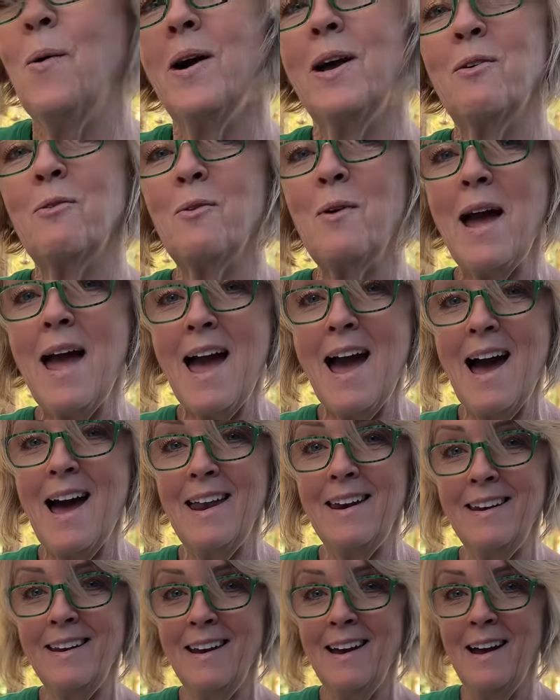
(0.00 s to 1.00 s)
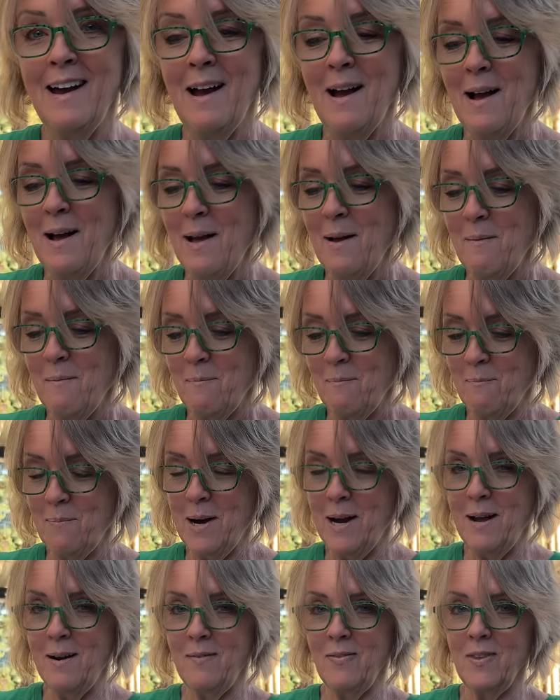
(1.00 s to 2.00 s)
it ran,
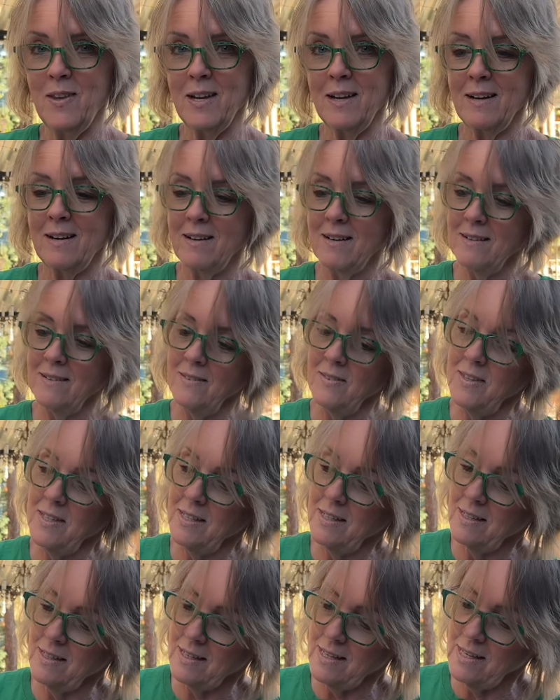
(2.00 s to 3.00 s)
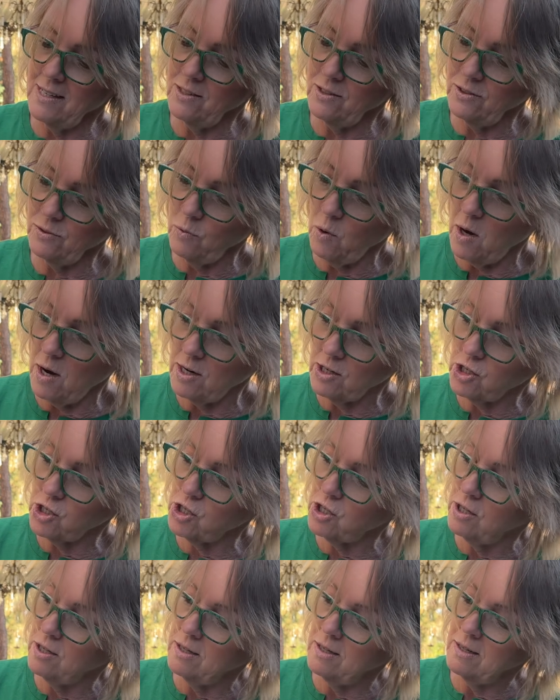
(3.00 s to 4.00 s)
but the kiln
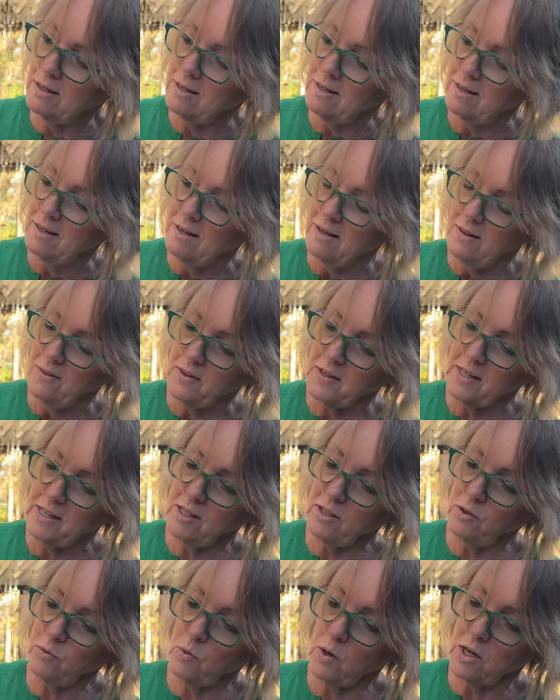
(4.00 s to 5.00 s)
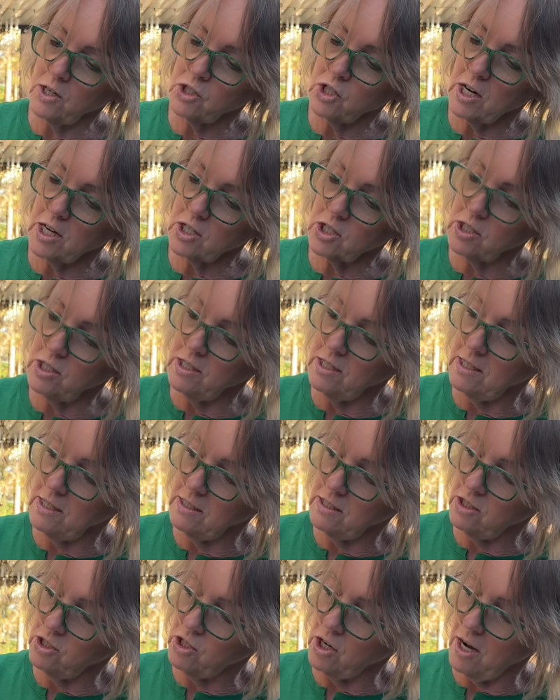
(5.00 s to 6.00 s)
wash actually did
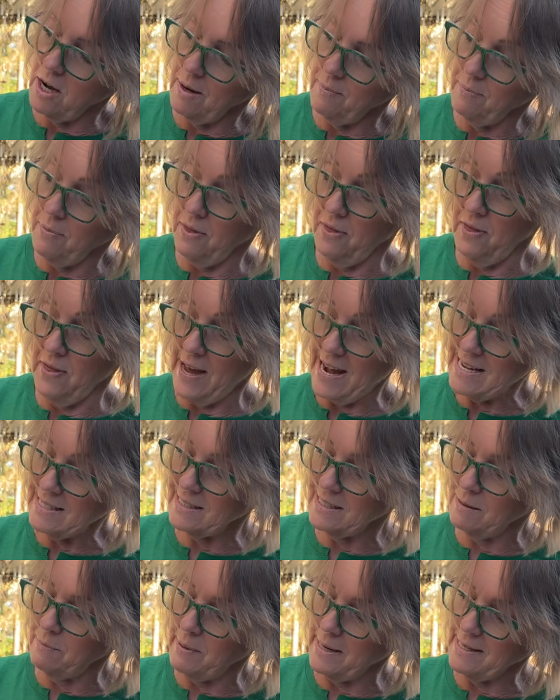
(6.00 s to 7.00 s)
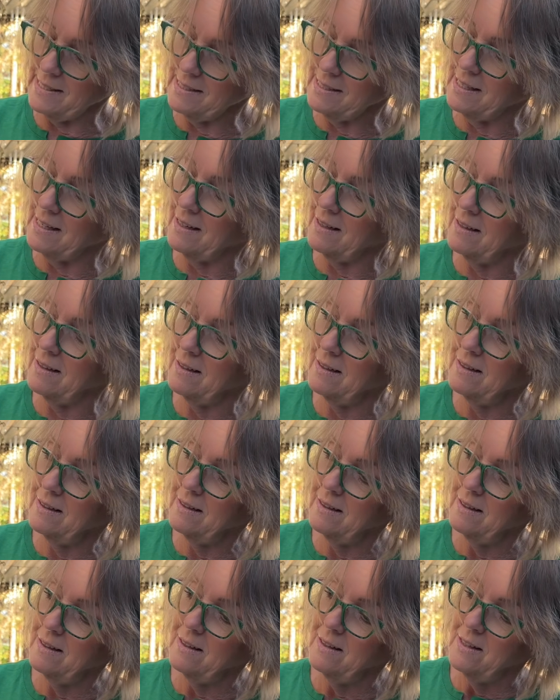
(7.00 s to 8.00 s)
its job. That's amazing.
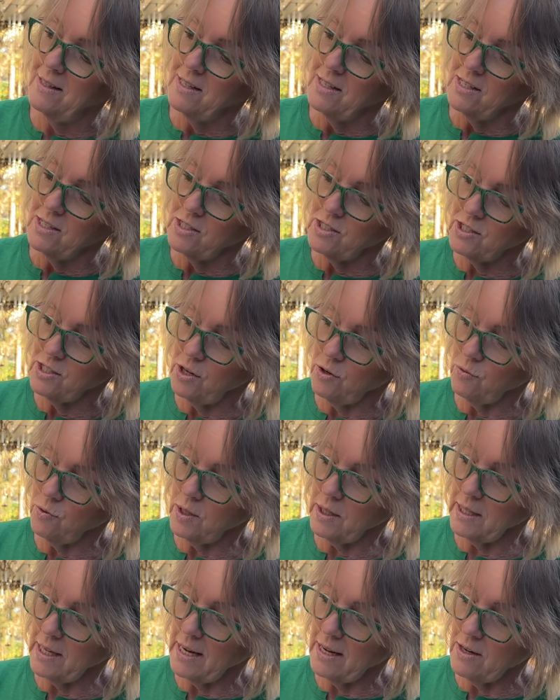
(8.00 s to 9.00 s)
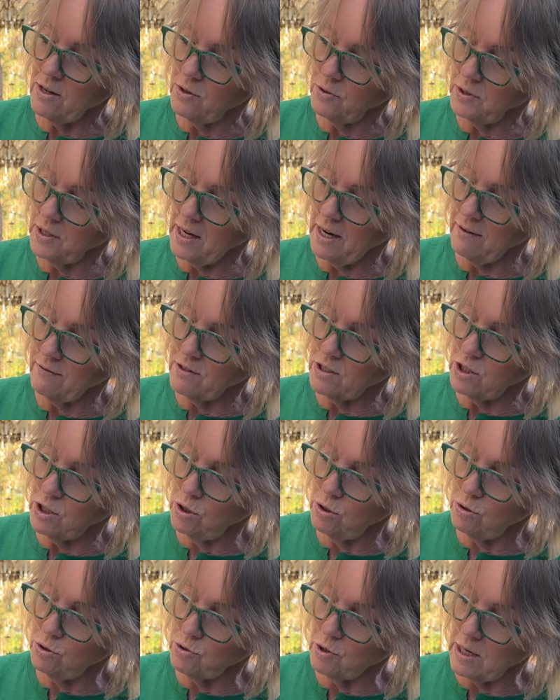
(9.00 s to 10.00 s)
So really I only have
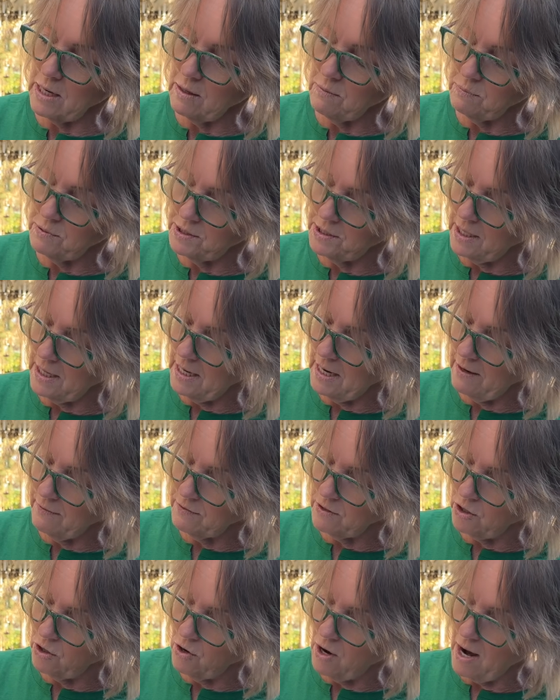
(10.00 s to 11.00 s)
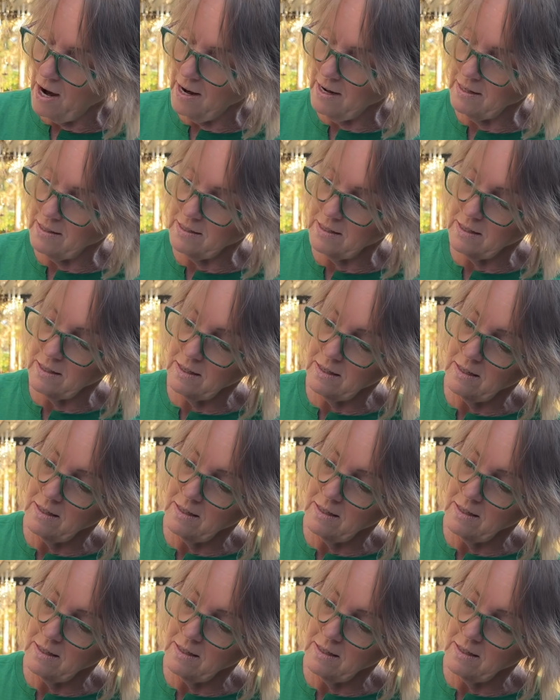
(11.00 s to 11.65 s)
2 drips that I have to grind.